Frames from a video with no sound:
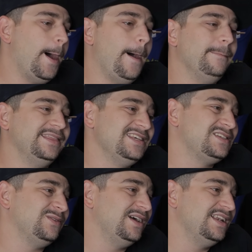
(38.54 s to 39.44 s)
But
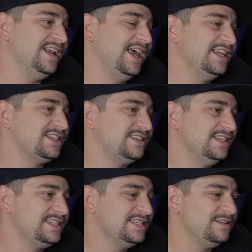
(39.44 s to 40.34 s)
this one,
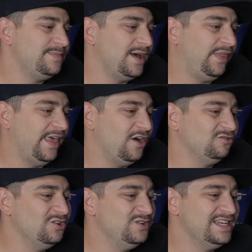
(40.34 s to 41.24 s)
this is about that
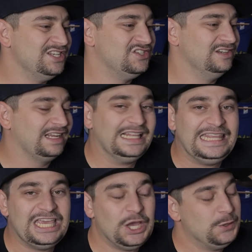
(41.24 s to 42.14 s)
road engine
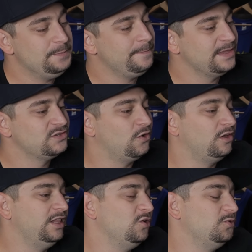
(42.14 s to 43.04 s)
Cleo. It's called
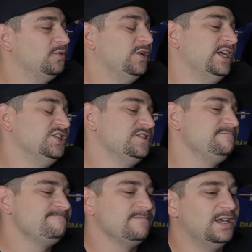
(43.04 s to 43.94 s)
Cleo the Road
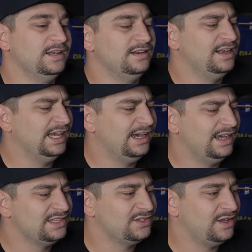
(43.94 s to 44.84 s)
Engine. And
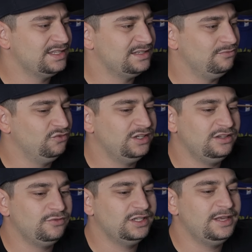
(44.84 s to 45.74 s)
I saw some
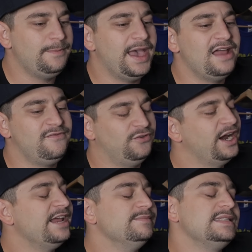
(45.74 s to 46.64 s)
really, really bad
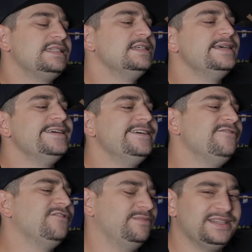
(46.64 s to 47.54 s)
frames
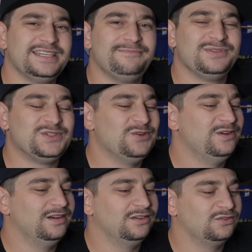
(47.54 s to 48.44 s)
from this episode,
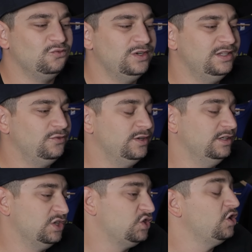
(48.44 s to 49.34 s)
and it looked really,
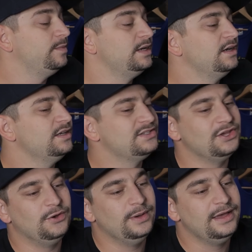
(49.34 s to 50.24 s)
really disturbing.
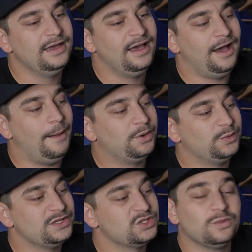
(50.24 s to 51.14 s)
So I'm going to
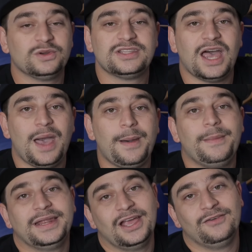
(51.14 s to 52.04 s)
waste no more time. I'm
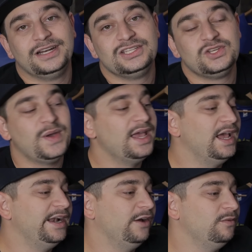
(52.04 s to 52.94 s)
going to get right into it.
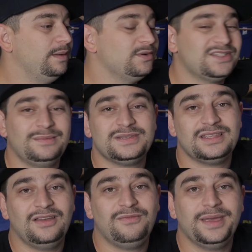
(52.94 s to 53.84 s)
And now remember, some
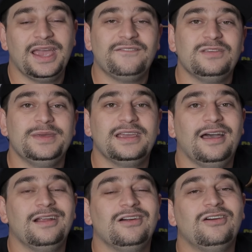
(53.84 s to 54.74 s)
stuff may have to be
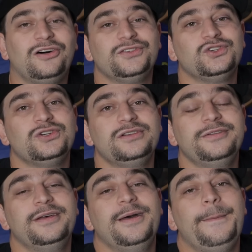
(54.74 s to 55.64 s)
cut or altered
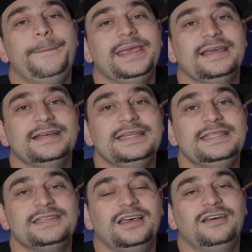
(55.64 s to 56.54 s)

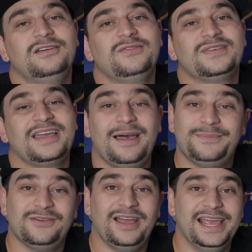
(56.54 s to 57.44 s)
because of
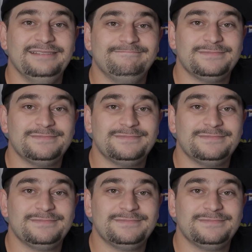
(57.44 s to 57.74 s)
copyright.